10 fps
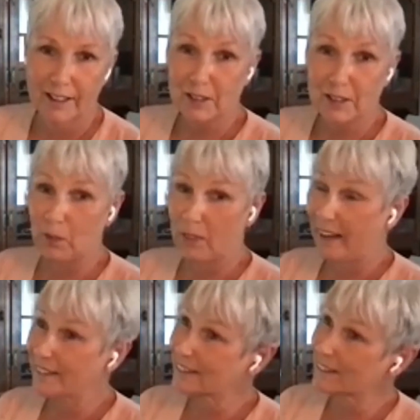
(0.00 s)
So
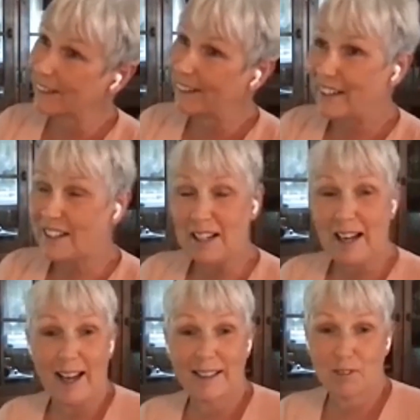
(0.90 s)
that's
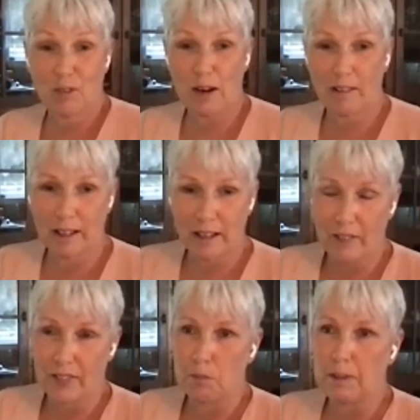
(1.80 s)
kind of where
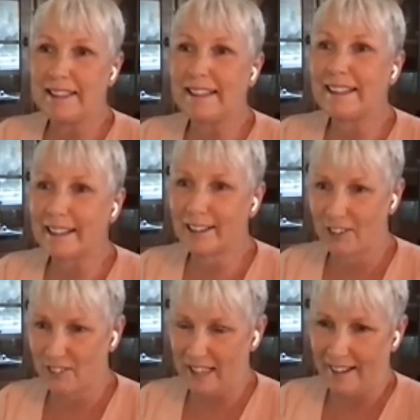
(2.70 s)
the beginning
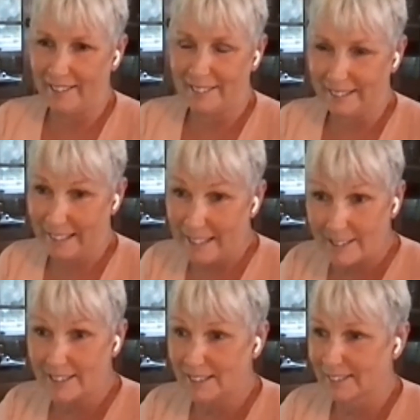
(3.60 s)
of that
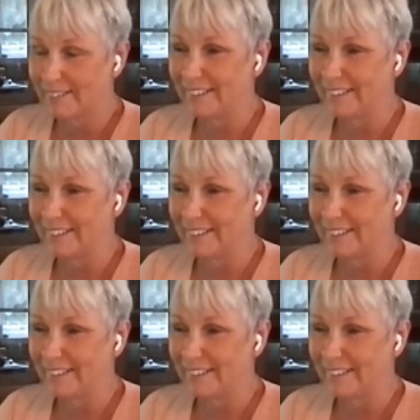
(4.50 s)
is,